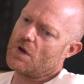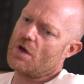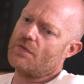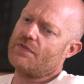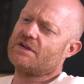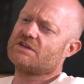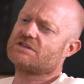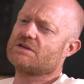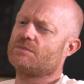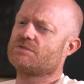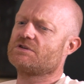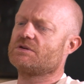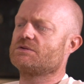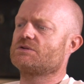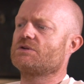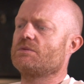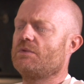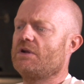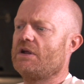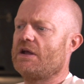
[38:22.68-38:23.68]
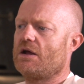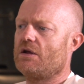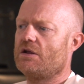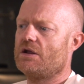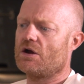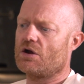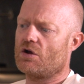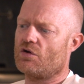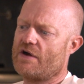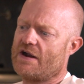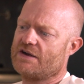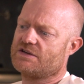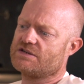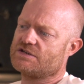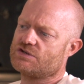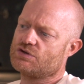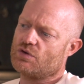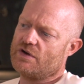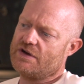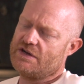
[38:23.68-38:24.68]
I think sometimes some of the younger
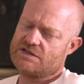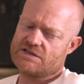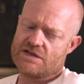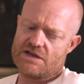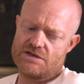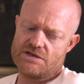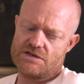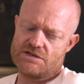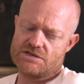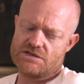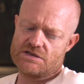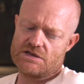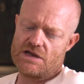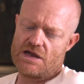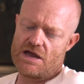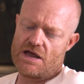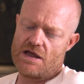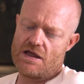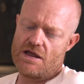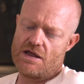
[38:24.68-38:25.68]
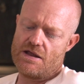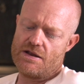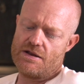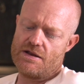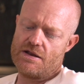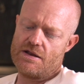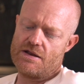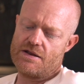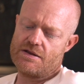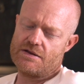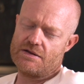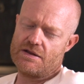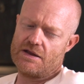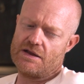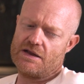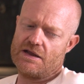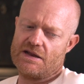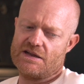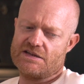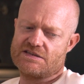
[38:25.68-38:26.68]
actors join EastEnders and
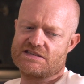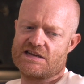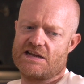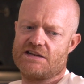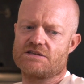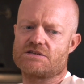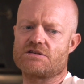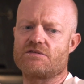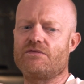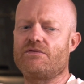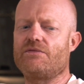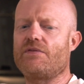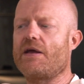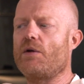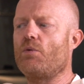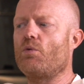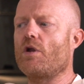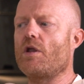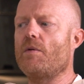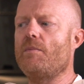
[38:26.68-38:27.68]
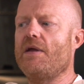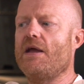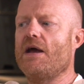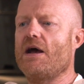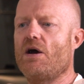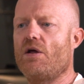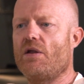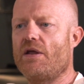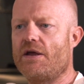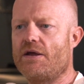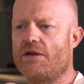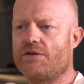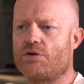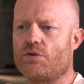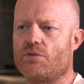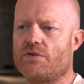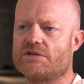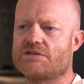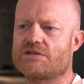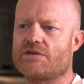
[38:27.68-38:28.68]
they get this sense of they want to be out there
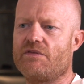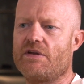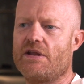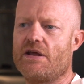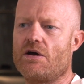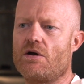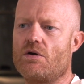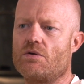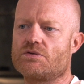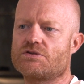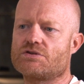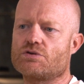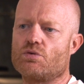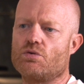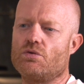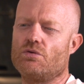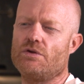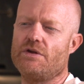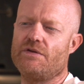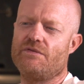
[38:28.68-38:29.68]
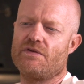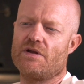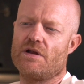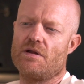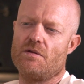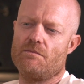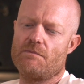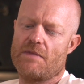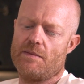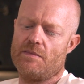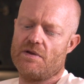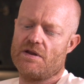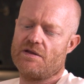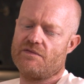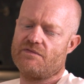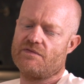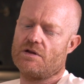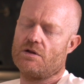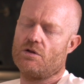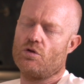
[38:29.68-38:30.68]
doing something else, or maybe
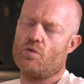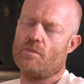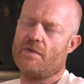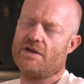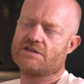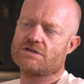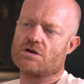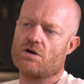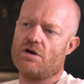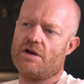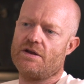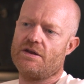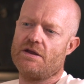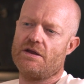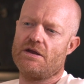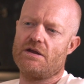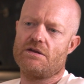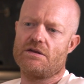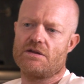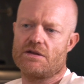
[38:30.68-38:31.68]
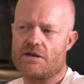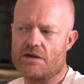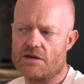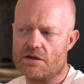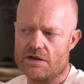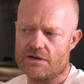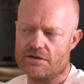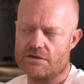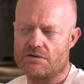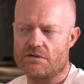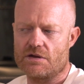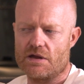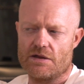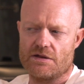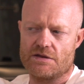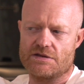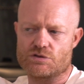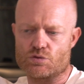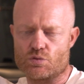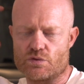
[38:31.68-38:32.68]
they feel a little bit tied in,
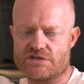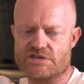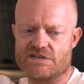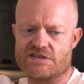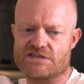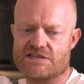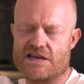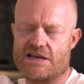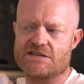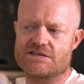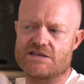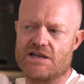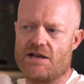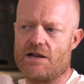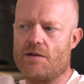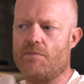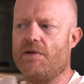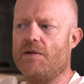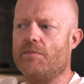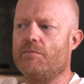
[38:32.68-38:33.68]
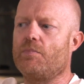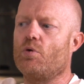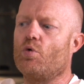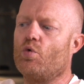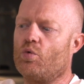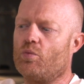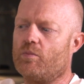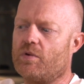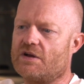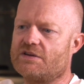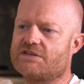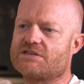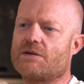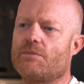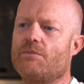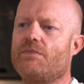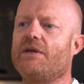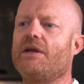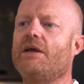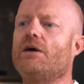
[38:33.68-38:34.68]
and there's always this sense that they're being pulled by
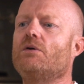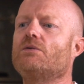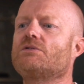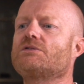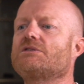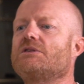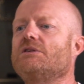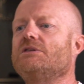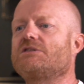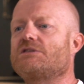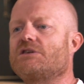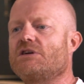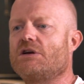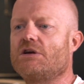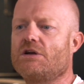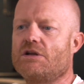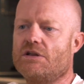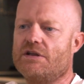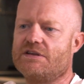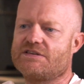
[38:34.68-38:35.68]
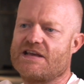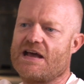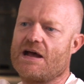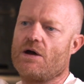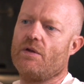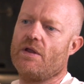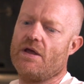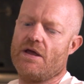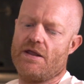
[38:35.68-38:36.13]
something else that's out